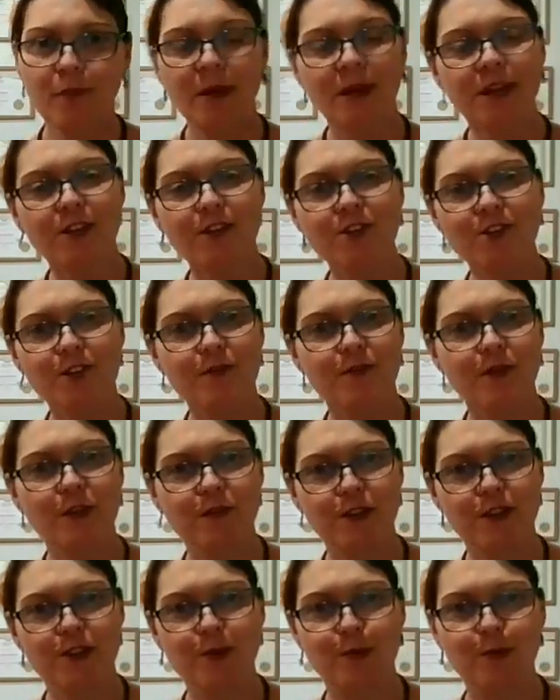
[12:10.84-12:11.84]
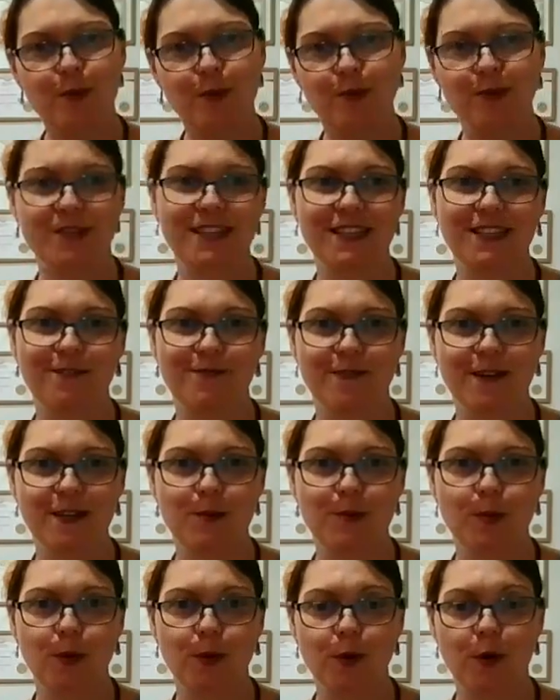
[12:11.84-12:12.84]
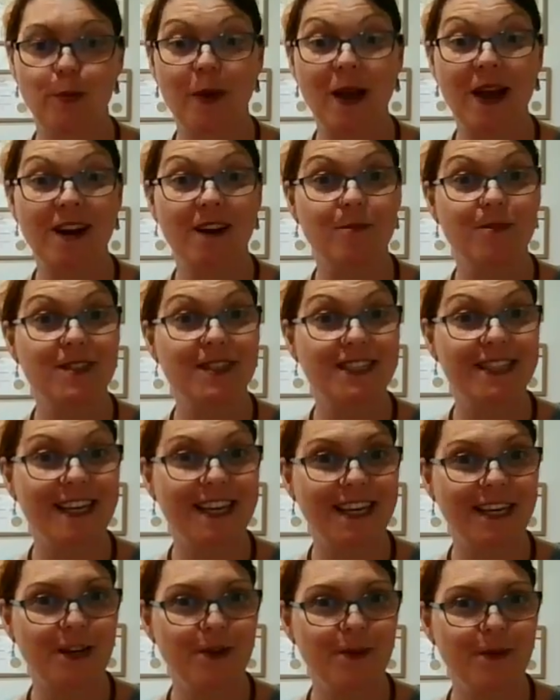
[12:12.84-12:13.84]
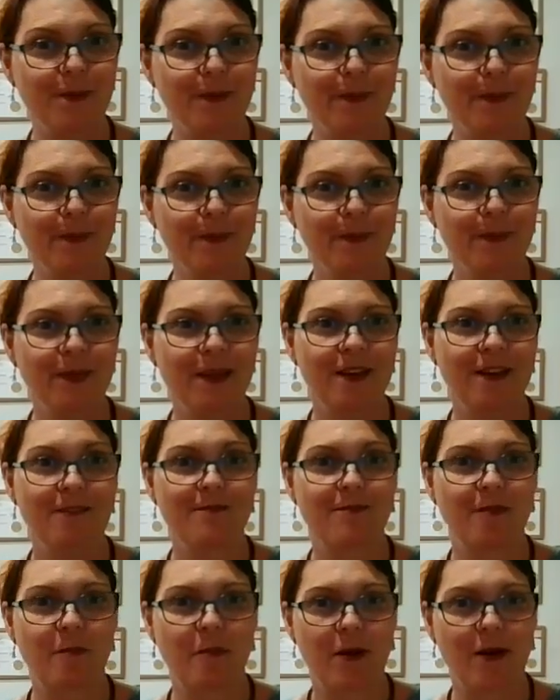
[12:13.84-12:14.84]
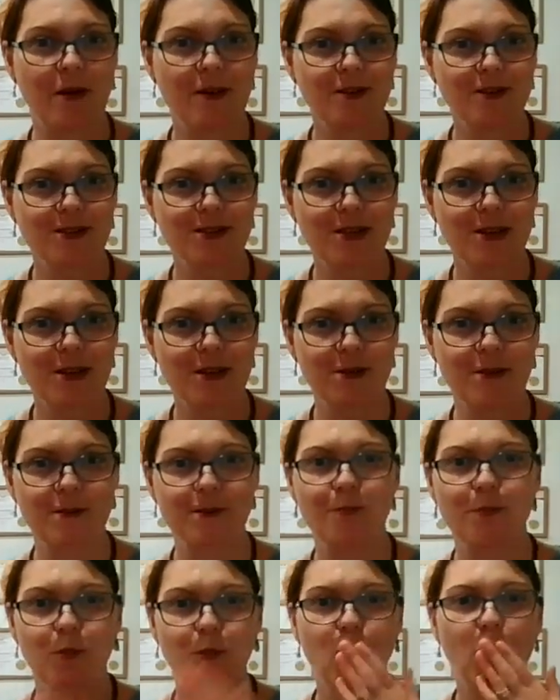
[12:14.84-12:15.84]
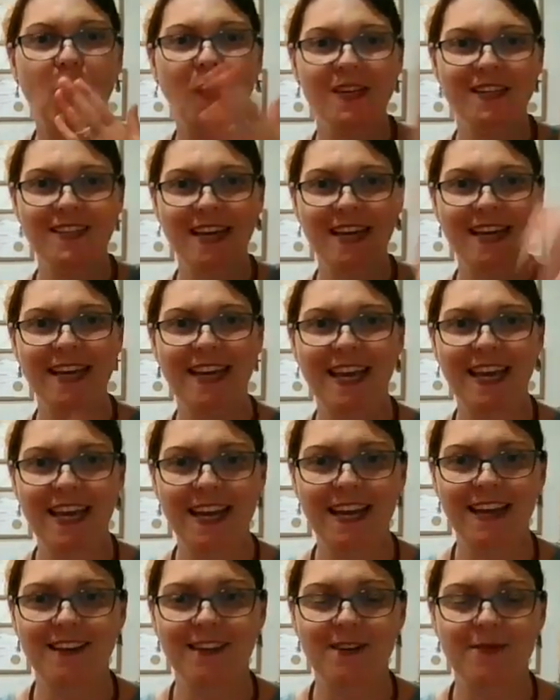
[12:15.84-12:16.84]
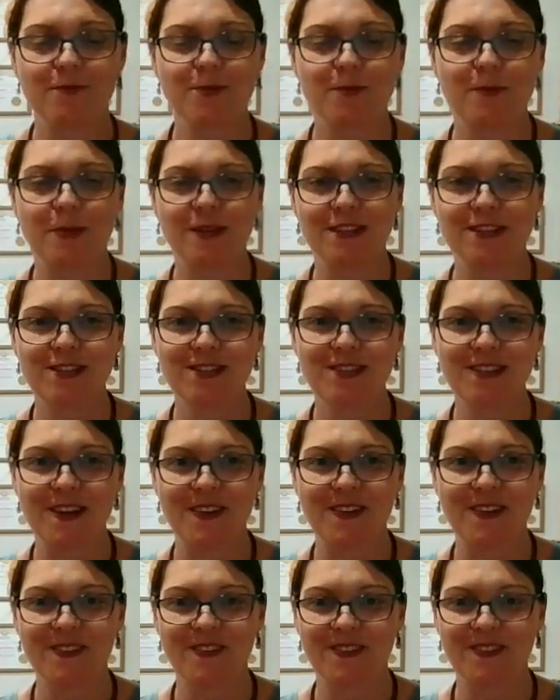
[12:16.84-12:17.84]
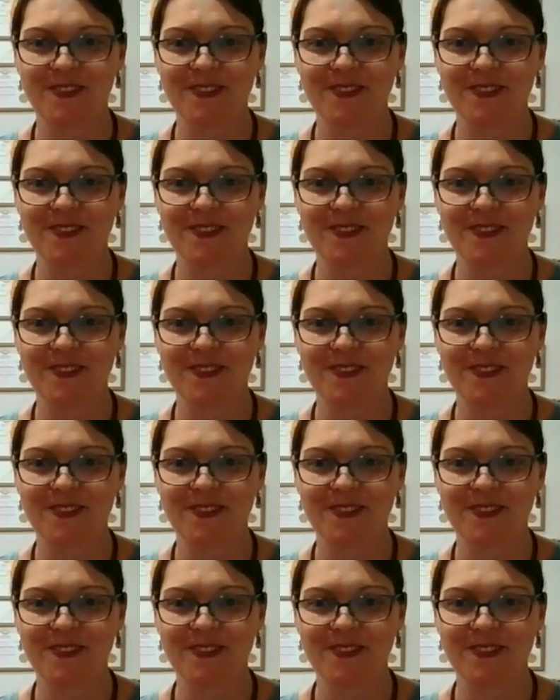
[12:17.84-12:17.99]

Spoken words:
pictures of your vision boards in the Facebook group, and I'll see you for part two. Take care, and I will speak to you soon.